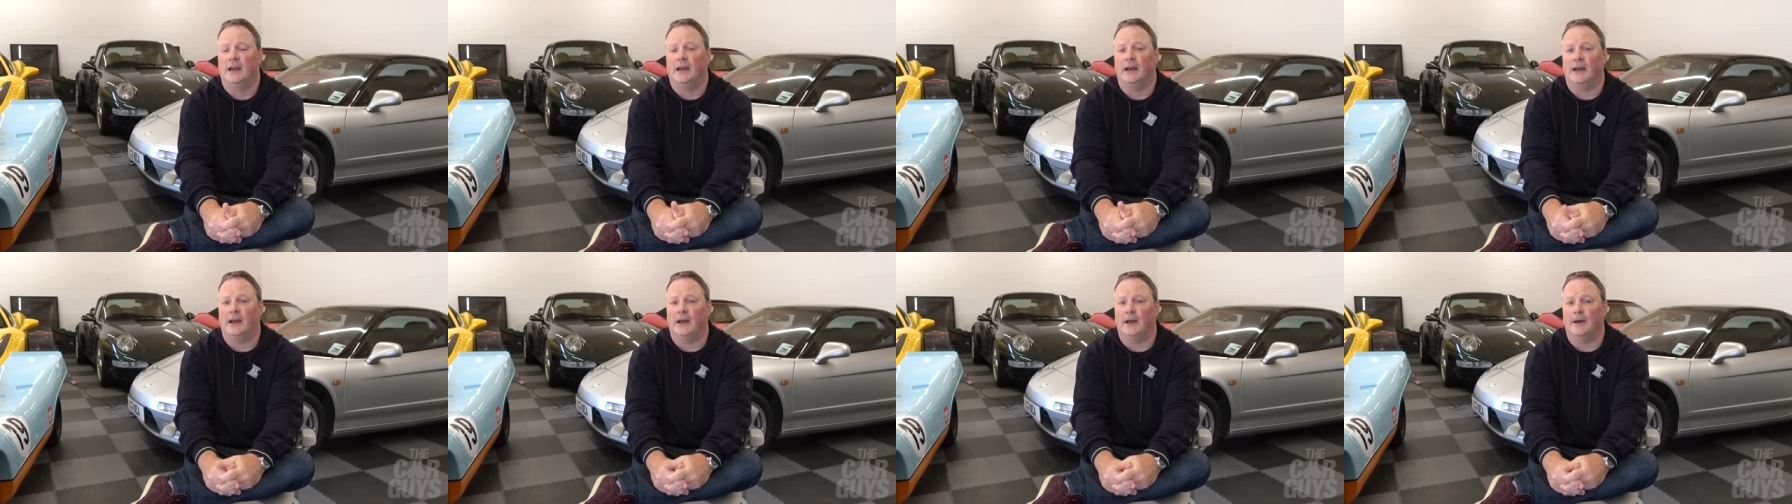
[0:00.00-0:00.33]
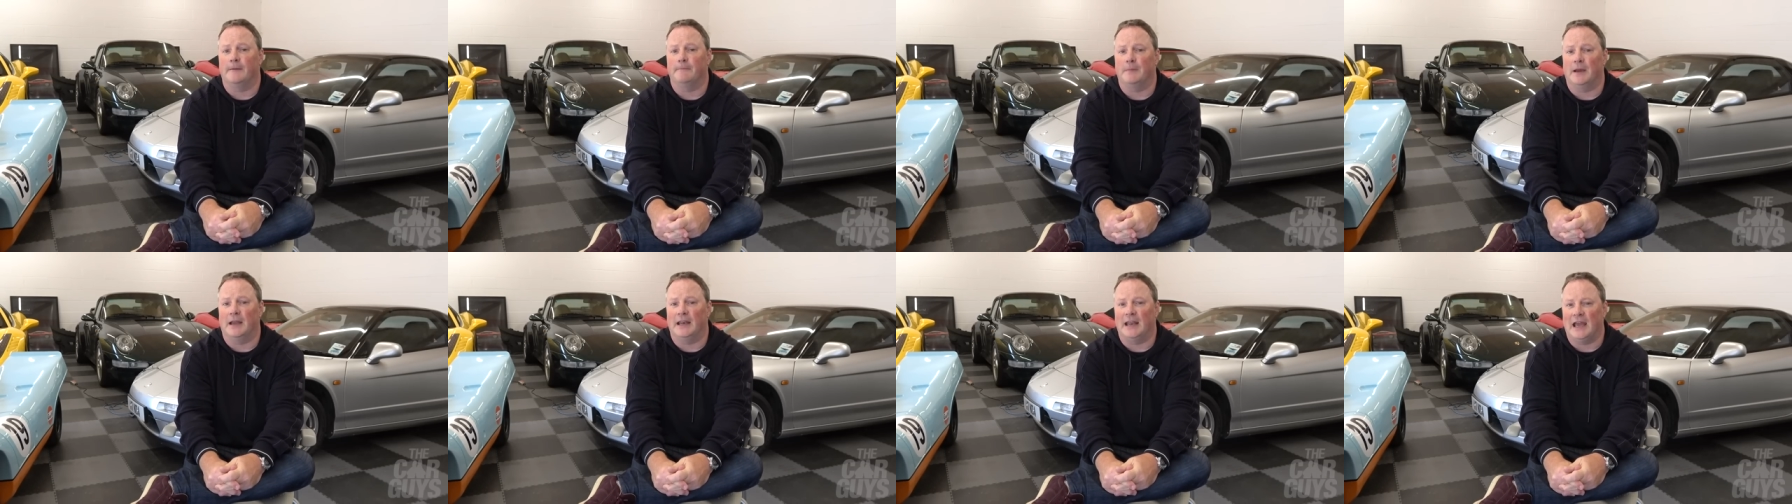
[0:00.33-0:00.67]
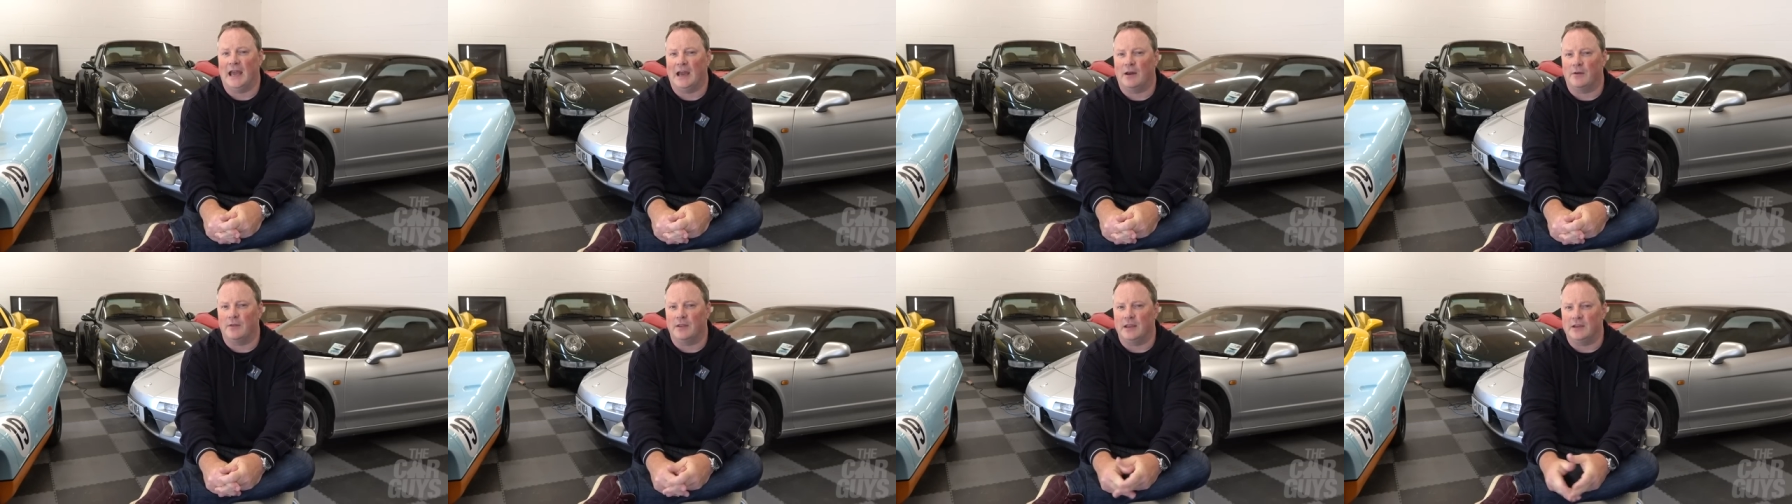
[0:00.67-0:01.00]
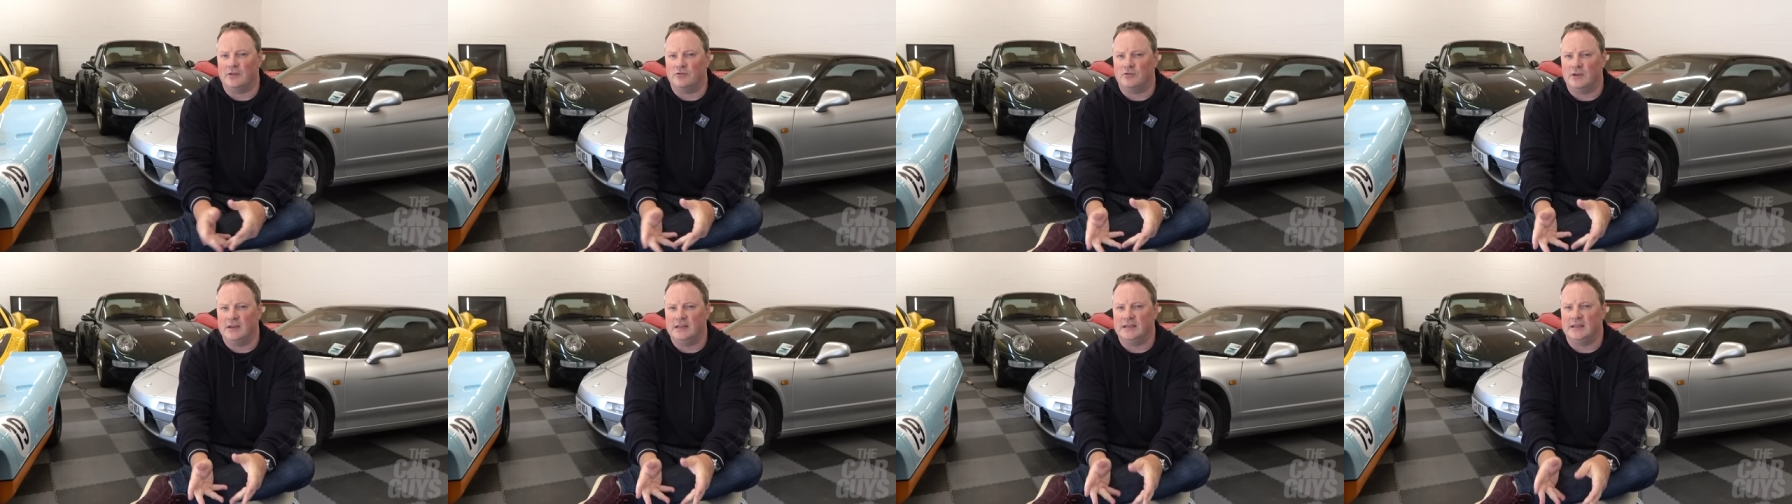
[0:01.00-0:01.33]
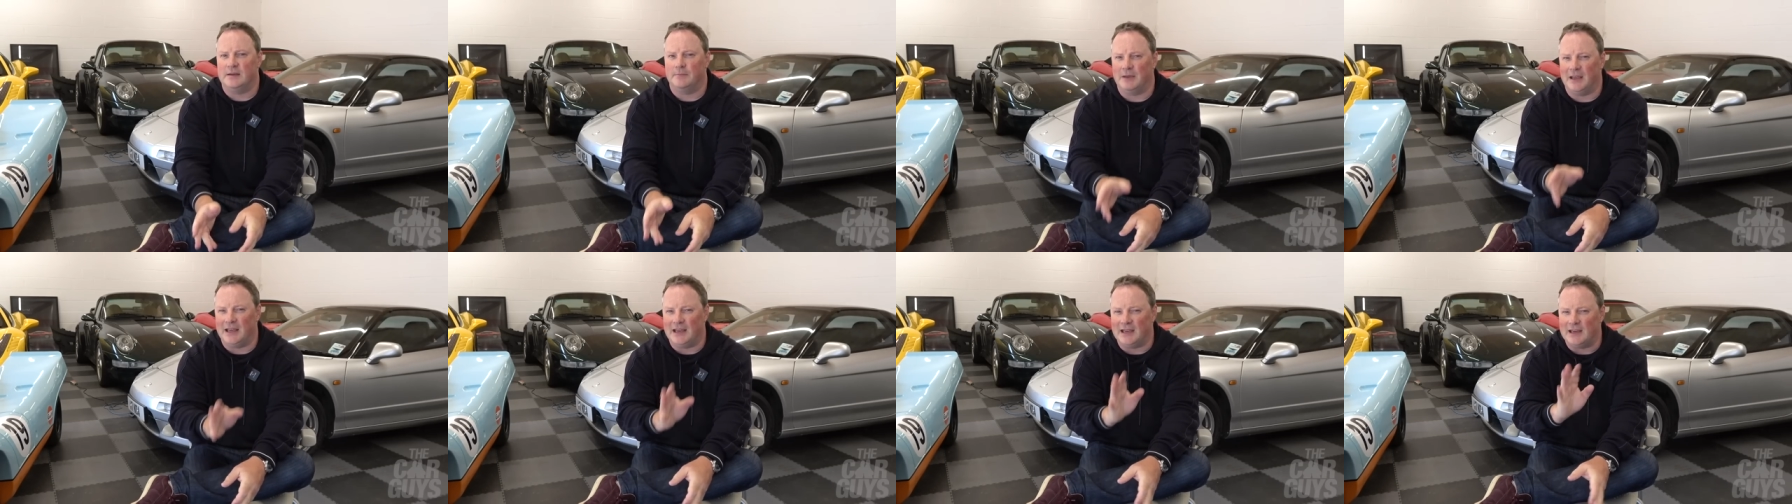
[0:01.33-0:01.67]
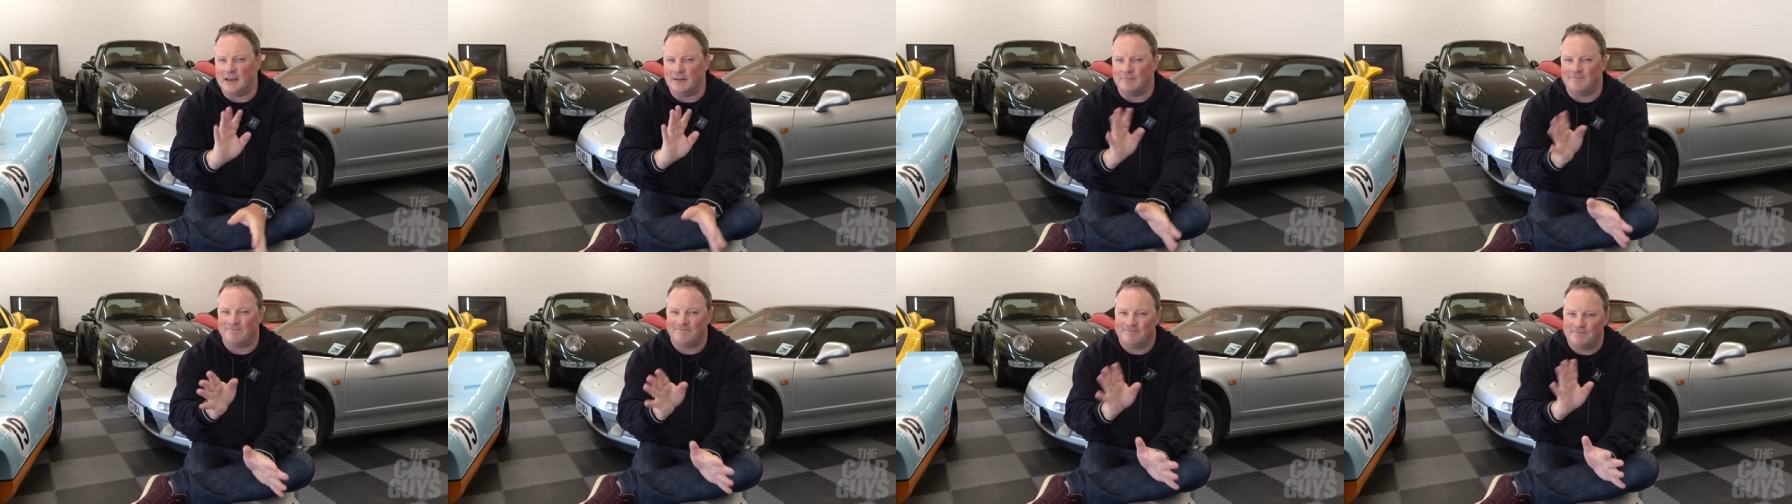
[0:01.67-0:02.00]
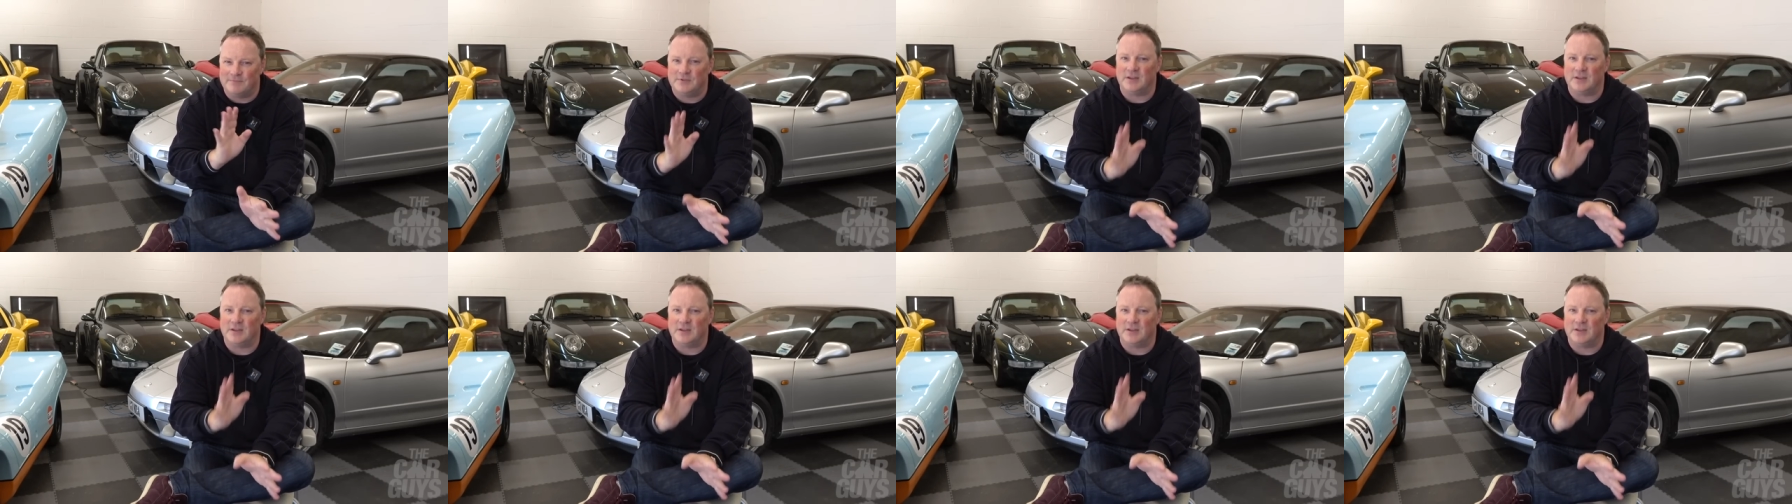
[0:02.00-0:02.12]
um, and how they're treating me.